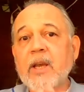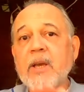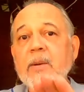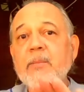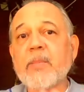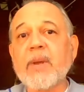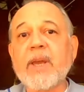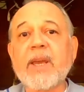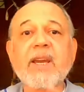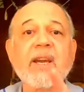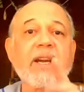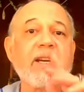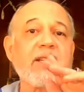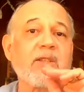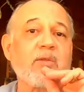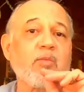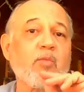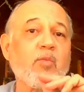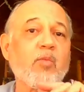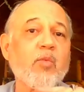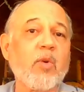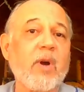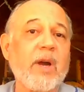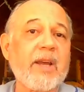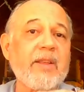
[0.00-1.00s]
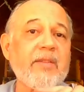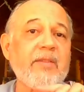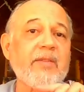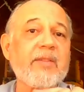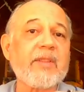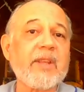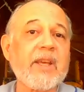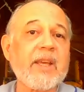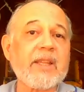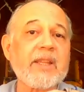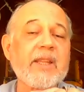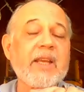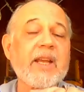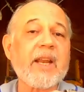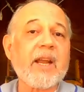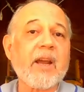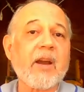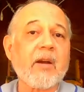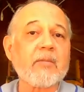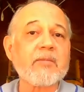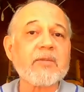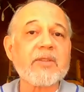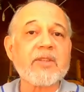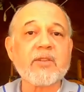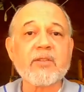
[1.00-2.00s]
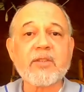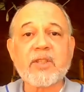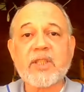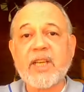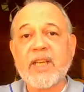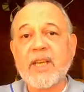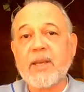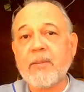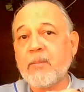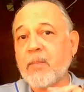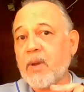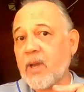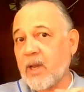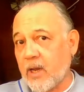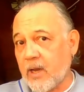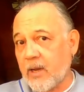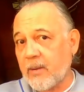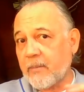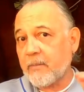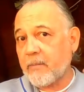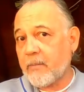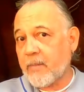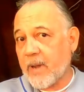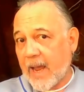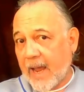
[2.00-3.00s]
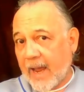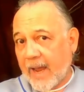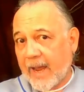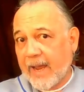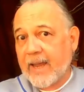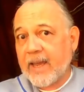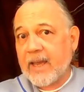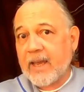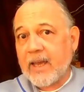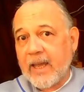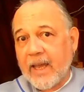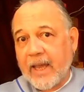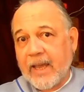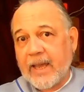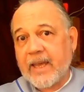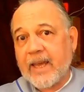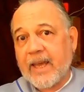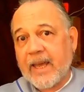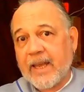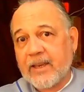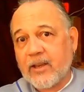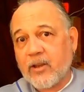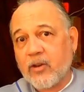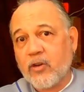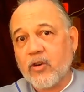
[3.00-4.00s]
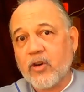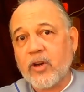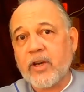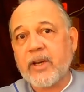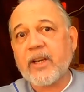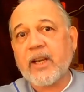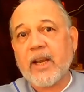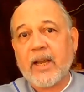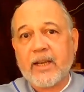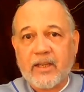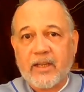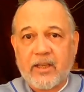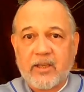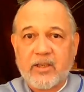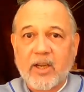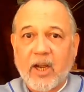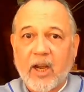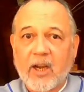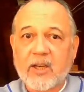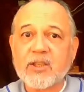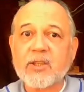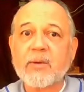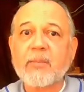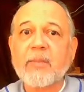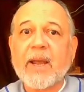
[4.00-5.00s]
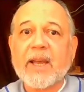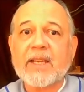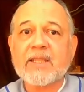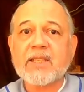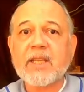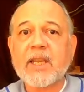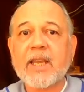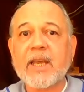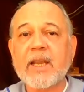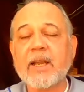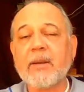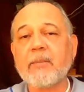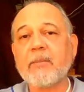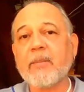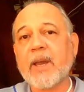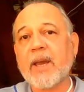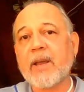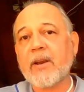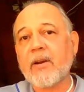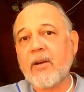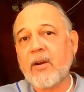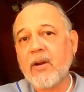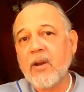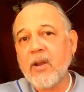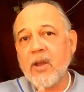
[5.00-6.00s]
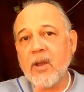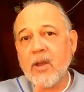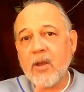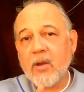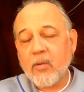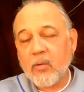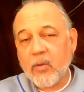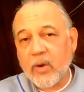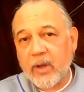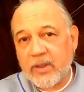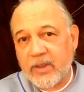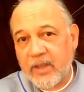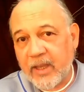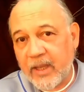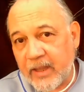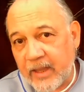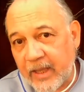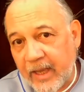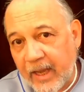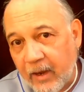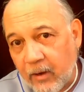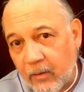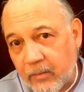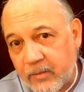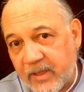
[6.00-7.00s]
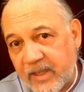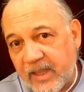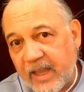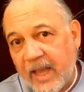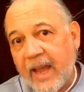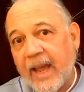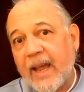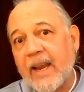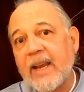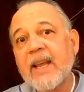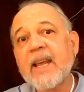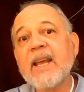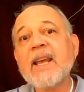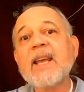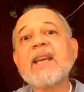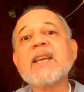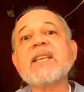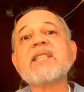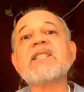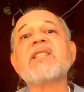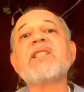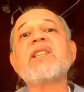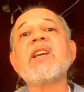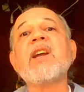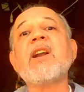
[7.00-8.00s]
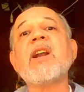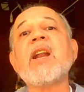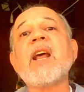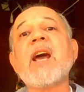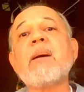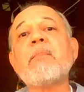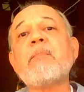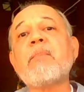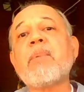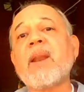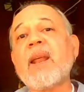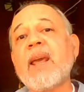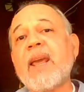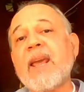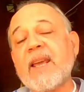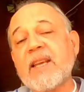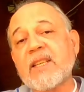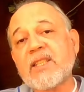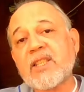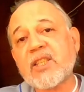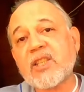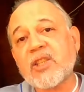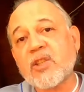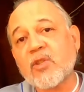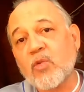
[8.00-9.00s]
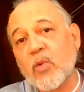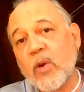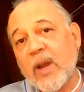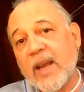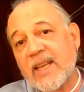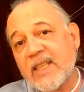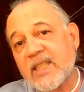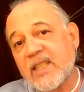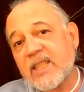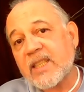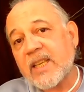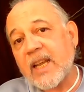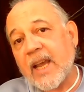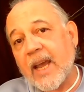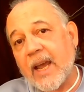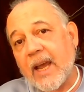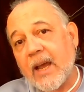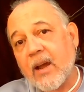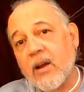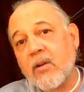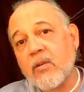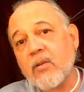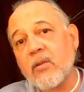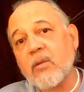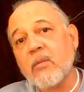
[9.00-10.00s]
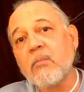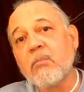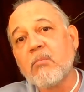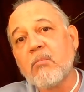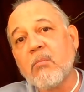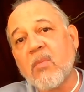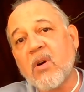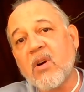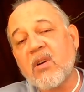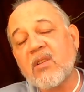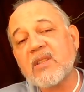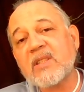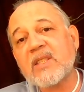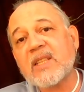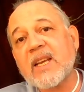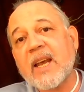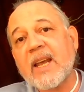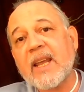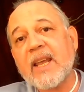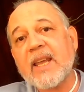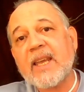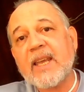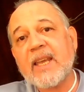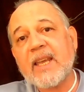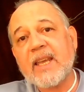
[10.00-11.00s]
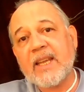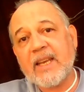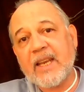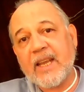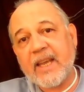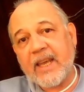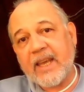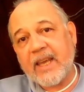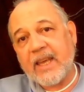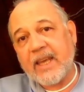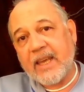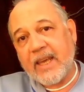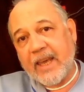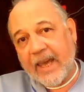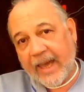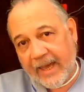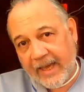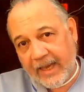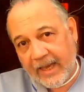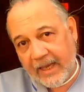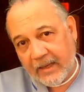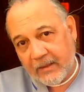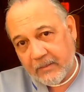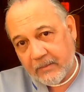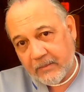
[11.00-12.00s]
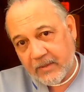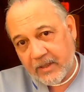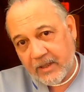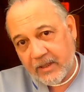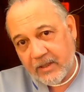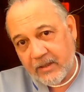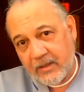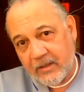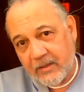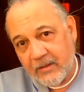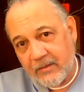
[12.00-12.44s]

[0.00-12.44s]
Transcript: because one thing that helps your team come back and get good, like the Dodger bats getting better, one thing that helps that is they're not playing stressed out multi-inning games.